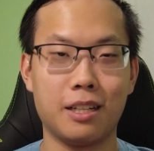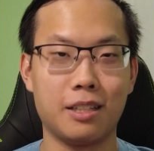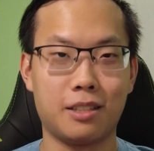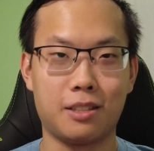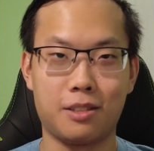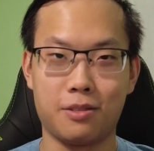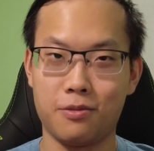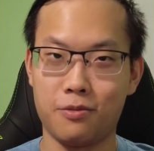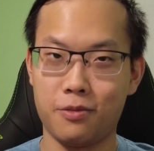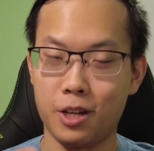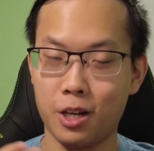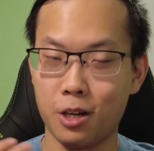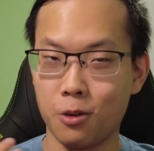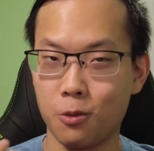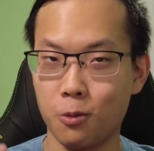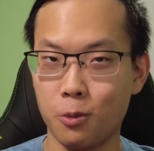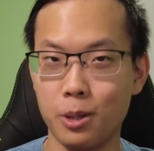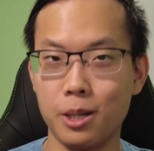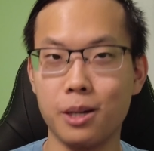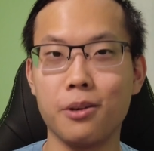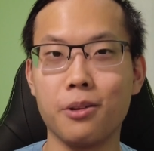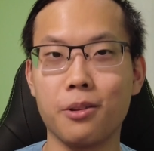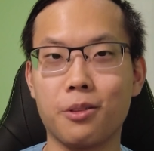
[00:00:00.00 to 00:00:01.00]
It's a very
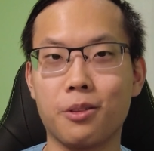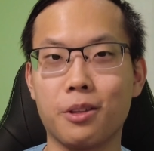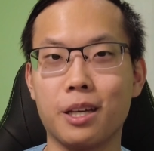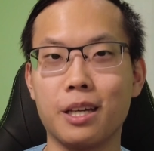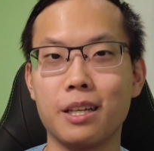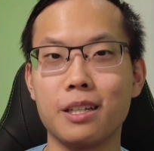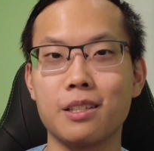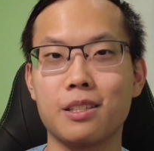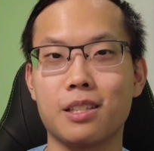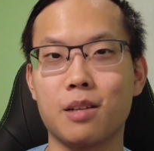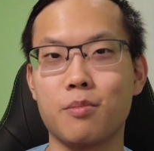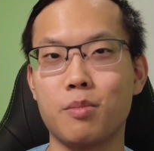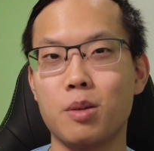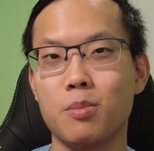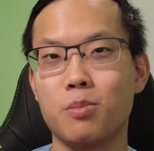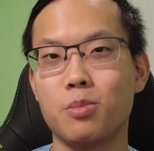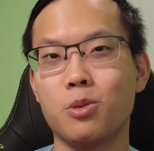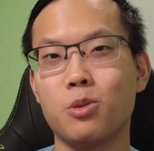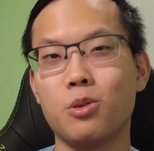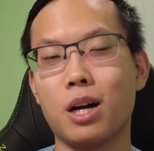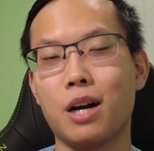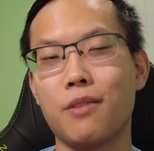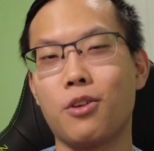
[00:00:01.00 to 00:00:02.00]
real thing. Some
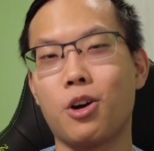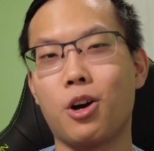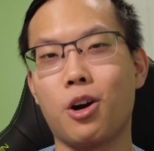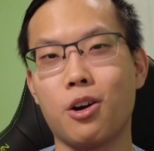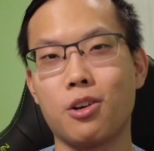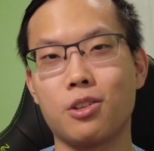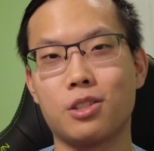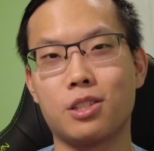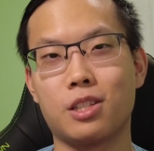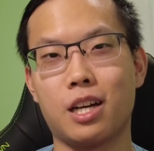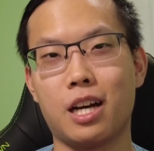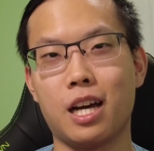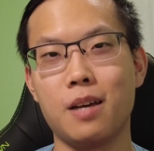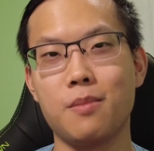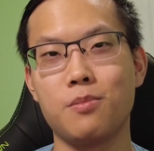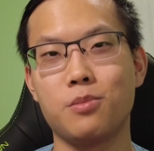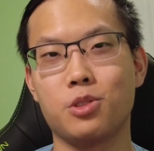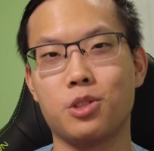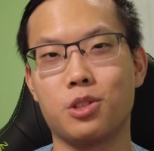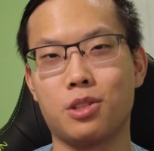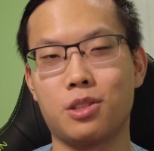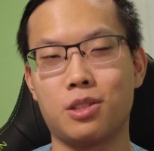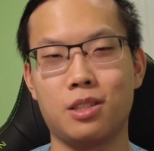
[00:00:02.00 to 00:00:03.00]
people have a hard time
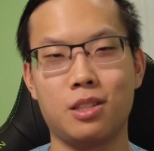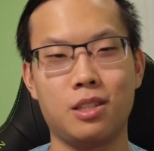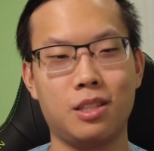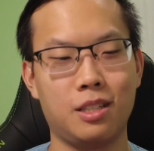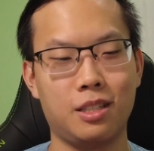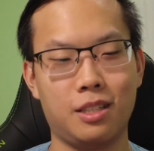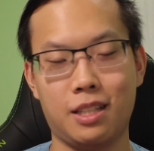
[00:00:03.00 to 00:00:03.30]
just